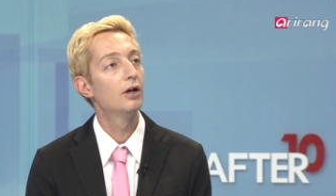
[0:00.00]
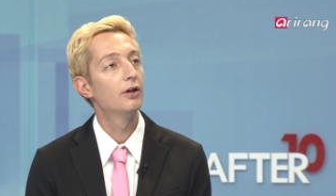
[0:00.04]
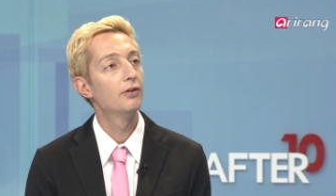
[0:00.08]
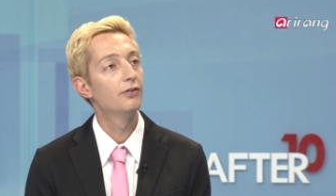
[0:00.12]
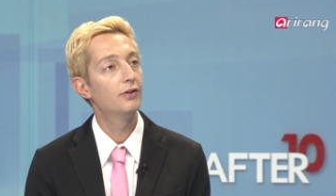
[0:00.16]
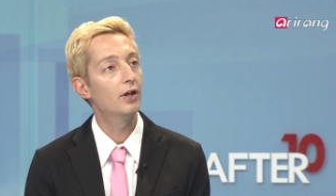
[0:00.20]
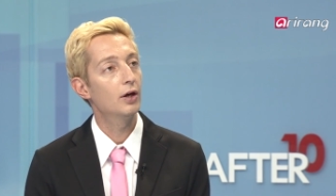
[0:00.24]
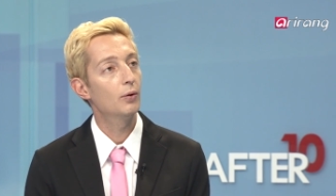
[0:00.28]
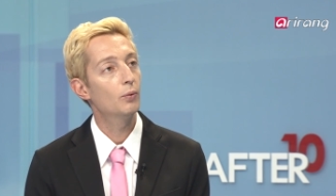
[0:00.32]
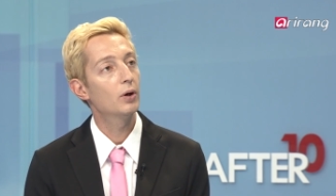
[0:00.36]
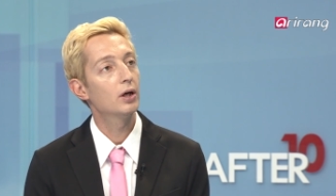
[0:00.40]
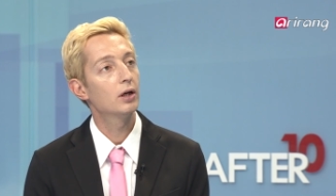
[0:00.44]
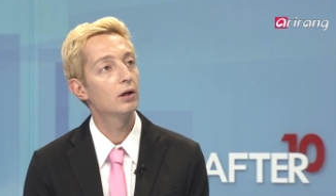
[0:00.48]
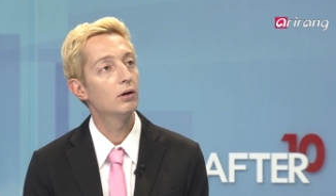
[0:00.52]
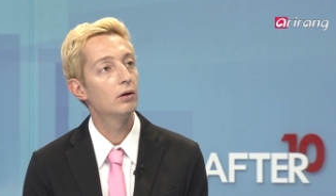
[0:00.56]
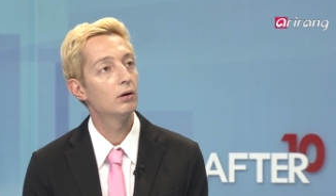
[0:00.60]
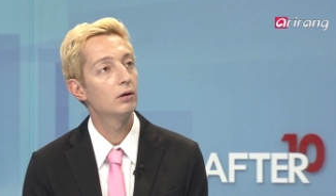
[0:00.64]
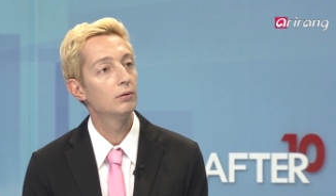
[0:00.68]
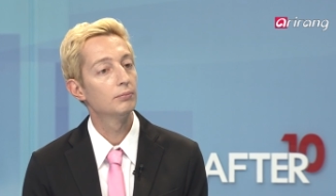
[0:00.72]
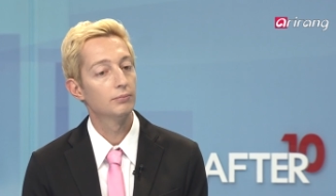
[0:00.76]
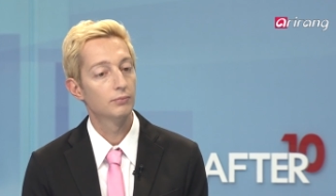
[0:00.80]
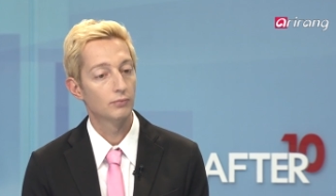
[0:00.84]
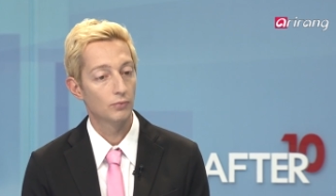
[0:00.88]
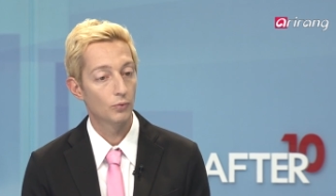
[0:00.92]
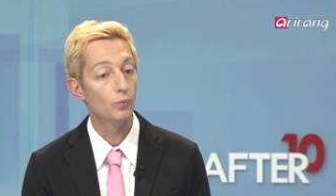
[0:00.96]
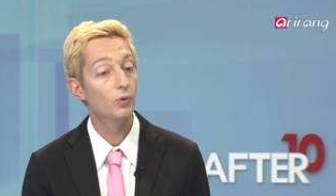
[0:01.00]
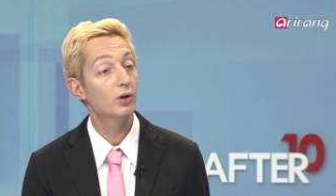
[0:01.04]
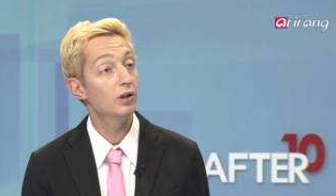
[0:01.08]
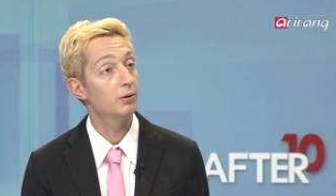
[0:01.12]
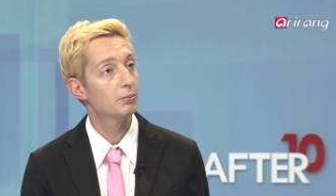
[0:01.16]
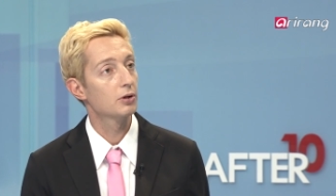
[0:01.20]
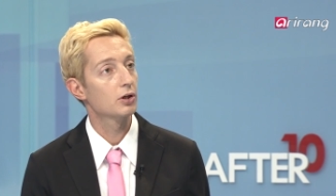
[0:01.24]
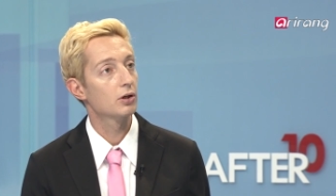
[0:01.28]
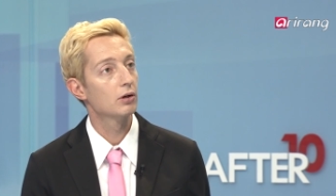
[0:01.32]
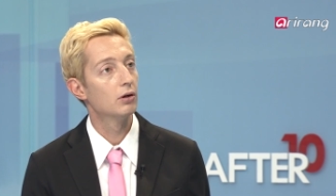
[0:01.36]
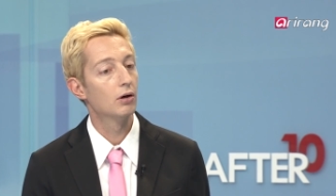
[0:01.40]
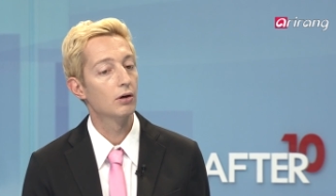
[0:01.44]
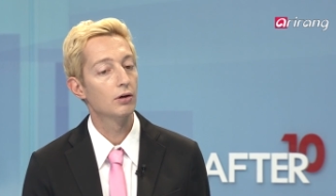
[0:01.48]
they went on with
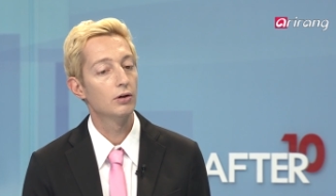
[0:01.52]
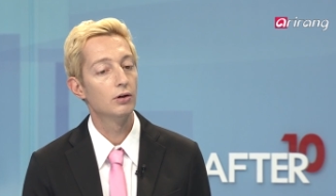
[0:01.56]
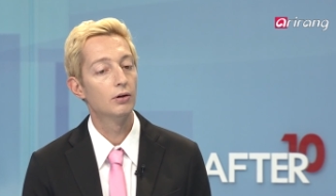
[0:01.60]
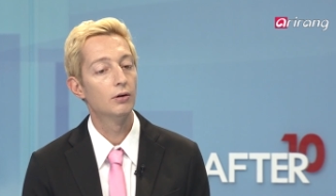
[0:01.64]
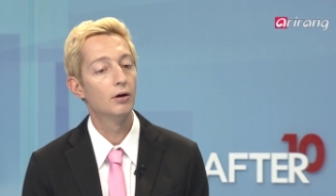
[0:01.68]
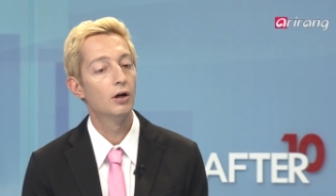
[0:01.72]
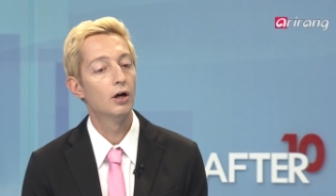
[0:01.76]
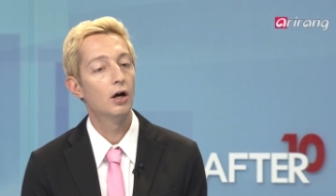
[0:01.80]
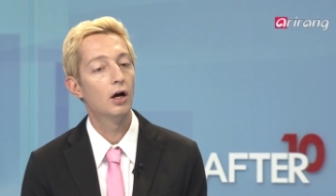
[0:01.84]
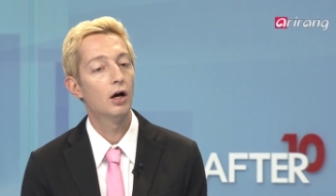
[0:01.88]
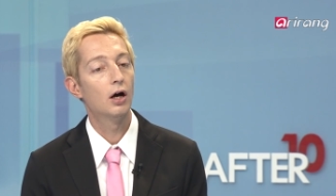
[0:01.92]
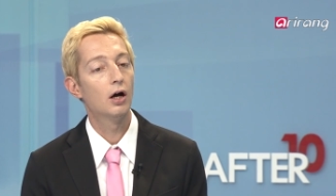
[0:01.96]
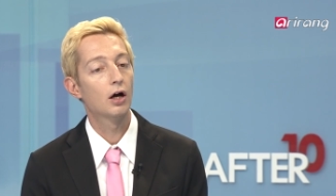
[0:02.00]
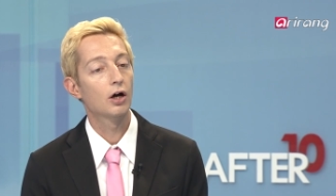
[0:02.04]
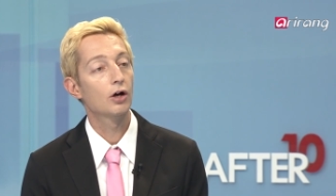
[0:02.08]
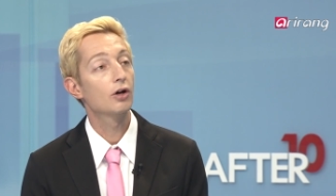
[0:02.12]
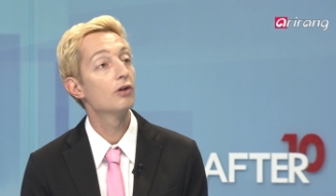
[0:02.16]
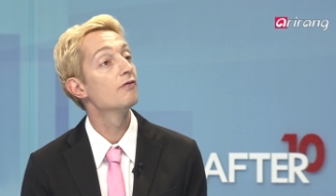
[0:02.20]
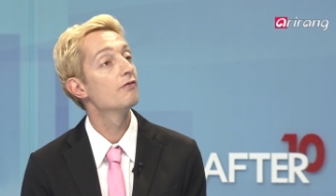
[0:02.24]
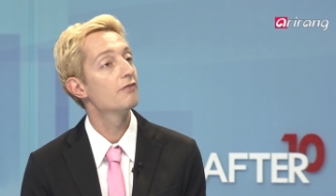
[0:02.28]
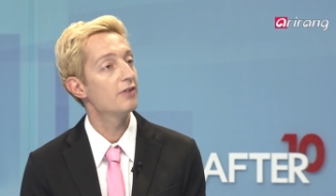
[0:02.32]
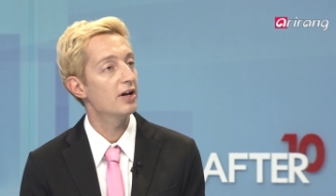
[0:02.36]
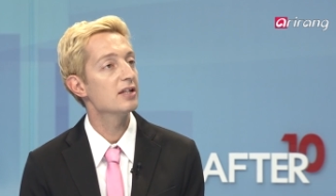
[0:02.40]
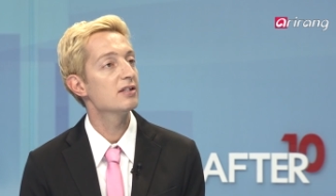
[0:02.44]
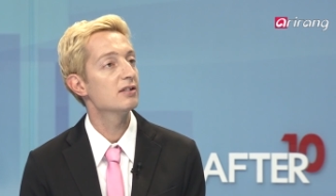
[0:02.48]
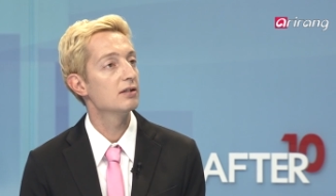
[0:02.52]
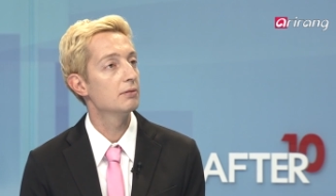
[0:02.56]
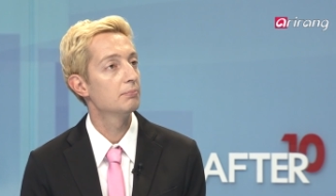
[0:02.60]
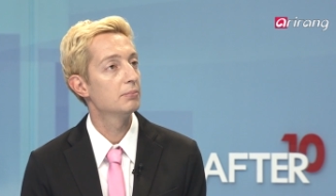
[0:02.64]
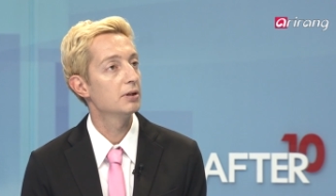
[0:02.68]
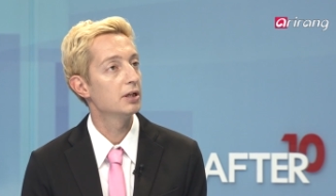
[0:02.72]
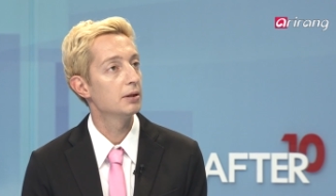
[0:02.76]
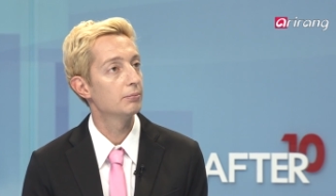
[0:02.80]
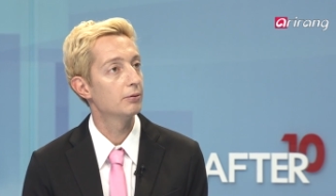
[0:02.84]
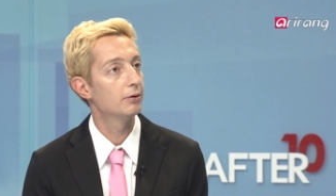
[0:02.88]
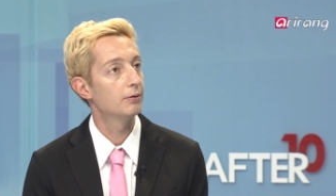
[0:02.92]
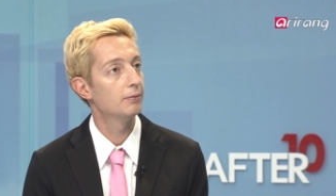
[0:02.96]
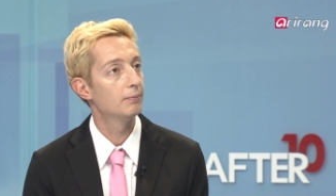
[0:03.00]
Bergoglio confessing
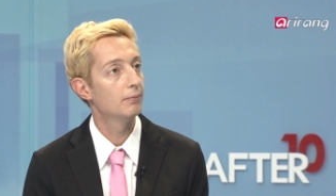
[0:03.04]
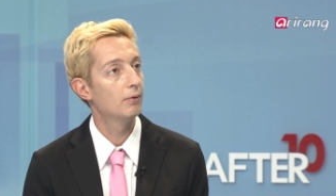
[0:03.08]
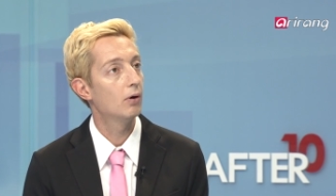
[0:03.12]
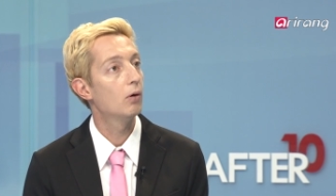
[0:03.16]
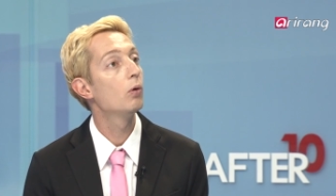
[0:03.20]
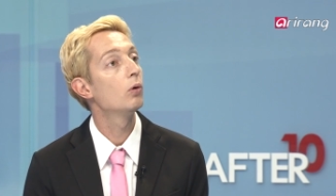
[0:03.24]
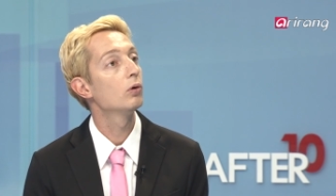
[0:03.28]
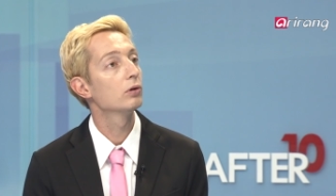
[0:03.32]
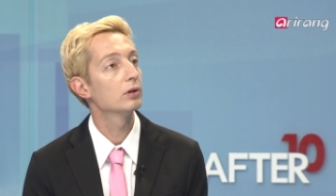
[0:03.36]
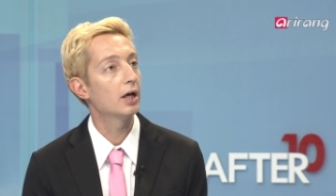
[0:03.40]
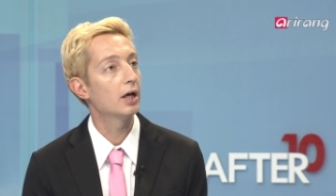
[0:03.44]
people all